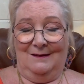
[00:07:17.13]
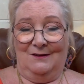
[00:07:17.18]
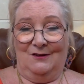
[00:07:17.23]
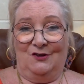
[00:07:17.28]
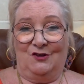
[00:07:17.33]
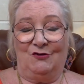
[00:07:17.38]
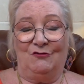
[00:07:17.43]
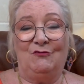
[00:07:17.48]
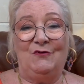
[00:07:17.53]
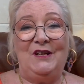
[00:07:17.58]

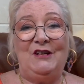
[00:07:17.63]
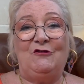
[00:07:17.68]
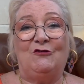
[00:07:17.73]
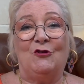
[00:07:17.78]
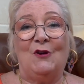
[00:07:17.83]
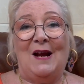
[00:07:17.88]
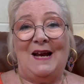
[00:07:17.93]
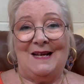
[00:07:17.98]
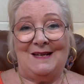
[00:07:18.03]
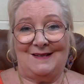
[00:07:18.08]
to
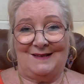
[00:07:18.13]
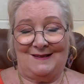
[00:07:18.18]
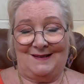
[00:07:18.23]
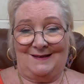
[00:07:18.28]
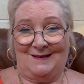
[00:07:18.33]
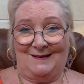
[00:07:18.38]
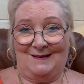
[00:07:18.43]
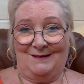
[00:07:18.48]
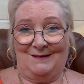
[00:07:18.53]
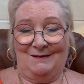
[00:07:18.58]

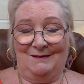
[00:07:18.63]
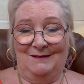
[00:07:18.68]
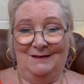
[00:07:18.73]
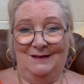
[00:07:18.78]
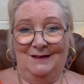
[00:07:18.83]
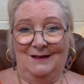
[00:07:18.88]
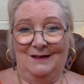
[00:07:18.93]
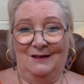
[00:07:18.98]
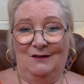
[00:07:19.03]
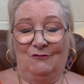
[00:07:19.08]
redress
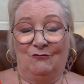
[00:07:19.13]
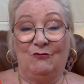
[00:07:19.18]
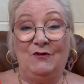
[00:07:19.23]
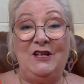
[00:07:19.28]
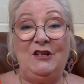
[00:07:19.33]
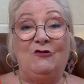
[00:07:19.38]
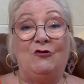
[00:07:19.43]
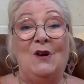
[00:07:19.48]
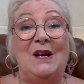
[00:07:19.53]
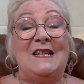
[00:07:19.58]

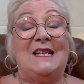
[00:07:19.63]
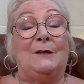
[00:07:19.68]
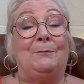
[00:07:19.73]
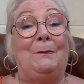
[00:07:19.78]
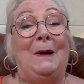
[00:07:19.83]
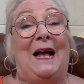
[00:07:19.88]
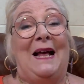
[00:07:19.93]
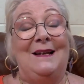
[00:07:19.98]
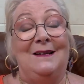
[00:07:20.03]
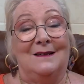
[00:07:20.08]

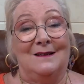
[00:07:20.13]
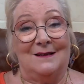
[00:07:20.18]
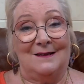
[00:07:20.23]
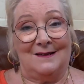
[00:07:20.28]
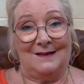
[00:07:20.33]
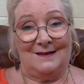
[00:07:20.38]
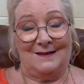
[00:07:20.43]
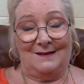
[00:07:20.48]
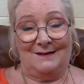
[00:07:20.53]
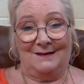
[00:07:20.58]

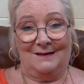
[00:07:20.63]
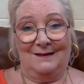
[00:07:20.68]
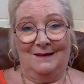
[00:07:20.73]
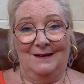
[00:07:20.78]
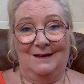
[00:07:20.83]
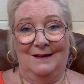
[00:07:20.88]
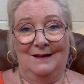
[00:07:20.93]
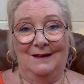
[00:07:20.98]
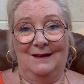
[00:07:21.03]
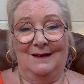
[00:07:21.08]
balance,
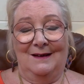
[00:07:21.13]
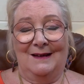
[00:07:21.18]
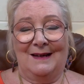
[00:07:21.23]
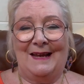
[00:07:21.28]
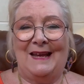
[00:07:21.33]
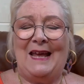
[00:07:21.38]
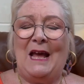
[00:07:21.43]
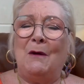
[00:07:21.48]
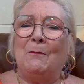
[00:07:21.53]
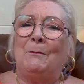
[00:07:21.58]

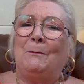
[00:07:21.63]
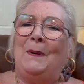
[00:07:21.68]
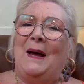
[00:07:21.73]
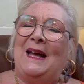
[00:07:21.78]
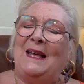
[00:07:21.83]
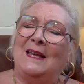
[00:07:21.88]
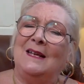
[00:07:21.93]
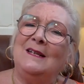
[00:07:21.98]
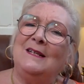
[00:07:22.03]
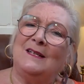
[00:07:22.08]
get
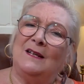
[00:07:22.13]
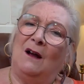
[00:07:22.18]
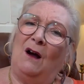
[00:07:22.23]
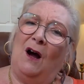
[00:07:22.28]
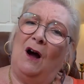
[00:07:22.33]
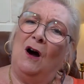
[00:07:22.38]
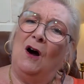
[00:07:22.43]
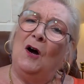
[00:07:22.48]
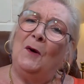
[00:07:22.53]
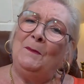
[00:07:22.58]
back into
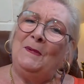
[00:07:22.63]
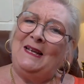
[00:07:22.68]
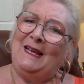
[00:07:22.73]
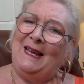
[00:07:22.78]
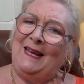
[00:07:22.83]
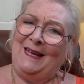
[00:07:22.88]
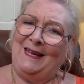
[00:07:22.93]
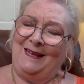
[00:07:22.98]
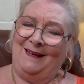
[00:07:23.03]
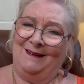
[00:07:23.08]

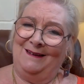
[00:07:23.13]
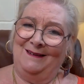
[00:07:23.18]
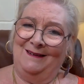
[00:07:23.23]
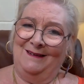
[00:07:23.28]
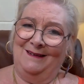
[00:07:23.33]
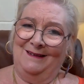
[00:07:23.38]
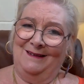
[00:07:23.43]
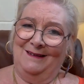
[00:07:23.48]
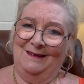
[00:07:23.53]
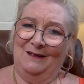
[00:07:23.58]
harmony
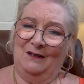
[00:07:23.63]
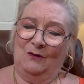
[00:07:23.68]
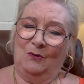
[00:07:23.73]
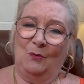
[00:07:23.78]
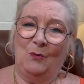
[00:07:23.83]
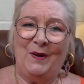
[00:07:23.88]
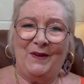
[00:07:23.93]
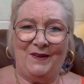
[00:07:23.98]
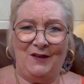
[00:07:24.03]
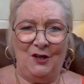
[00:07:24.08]

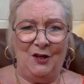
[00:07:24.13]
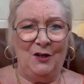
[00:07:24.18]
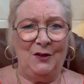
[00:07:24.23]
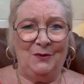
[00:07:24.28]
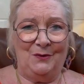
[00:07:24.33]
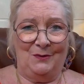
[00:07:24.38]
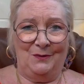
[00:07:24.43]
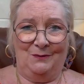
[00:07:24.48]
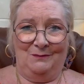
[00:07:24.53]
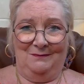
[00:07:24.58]
with
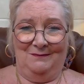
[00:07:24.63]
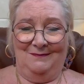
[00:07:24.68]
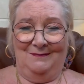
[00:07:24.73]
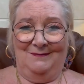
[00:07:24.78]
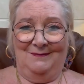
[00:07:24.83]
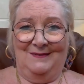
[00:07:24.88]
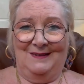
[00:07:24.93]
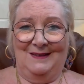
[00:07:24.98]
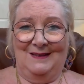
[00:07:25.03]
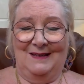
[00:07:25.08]
you.
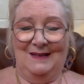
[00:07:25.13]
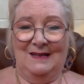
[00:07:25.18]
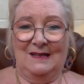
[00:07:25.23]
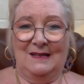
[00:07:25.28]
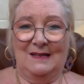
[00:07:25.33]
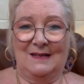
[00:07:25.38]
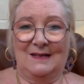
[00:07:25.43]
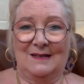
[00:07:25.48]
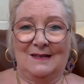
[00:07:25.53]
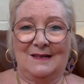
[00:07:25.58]

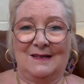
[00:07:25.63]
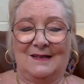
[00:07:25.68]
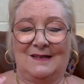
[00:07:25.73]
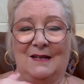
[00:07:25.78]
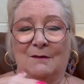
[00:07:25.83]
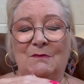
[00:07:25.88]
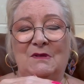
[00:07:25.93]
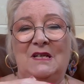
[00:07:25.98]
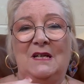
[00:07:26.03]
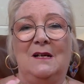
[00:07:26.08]

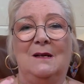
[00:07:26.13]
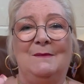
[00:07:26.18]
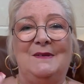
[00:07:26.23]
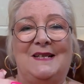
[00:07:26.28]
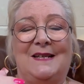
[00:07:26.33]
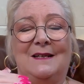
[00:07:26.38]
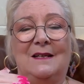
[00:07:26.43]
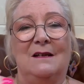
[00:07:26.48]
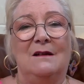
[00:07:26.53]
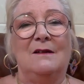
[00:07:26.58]
Sometimes
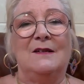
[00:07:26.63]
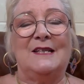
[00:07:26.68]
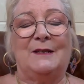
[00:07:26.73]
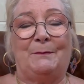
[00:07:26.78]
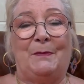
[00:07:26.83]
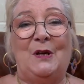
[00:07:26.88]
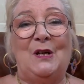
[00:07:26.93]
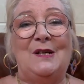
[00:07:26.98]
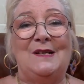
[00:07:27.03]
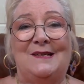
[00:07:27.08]
the
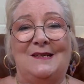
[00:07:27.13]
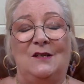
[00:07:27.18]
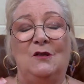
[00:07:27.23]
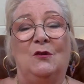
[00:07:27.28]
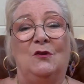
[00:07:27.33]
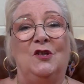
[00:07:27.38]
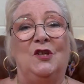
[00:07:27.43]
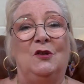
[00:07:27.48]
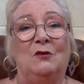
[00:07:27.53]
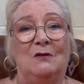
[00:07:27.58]
last person
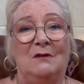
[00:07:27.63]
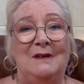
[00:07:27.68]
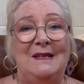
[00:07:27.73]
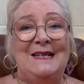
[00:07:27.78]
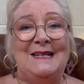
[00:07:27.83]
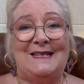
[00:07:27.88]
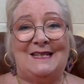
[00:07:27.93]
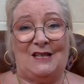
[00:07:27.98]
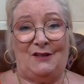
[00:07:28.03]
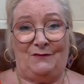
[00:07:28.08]
on your
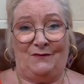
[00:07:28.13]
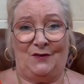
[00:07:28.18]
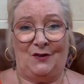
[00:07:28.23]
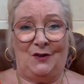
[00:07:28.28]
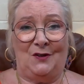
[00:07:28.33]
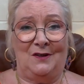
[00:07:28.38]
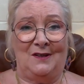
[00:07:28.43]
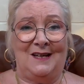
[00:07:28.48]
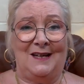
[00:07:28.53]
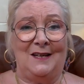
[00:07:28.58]
list,
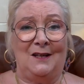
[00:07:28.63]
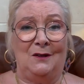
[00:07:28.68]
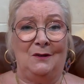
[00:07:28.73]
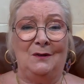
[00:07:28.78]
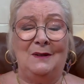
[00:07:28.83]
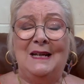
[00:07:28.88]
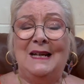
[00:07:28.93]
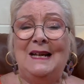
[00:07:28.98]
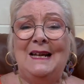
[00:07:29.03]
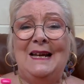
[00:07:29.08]

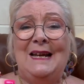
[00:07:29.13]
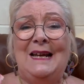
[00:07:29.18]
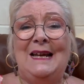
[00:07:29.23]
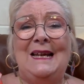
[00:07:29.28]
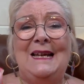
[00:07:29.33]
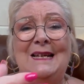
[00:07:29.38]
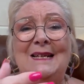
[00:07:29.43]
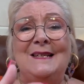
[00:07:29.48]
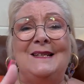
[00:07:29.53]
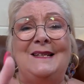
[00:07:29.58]
Virgo,
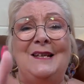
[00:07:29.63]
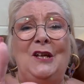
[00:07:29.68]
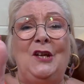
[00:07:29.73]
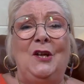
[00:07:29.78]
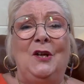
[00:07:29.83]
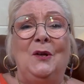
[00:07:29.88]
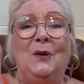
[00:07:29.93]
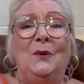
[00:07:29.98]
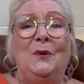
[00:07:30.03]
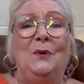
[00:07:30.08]
is
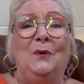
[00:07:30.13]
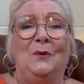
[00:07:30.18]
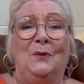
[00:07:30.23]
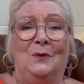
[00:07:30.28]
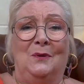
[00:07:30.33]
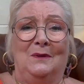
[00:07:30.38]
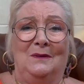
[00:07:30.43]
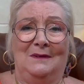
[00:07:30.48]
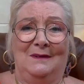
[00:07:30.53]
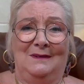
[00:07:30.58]

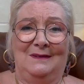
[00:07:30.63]
you.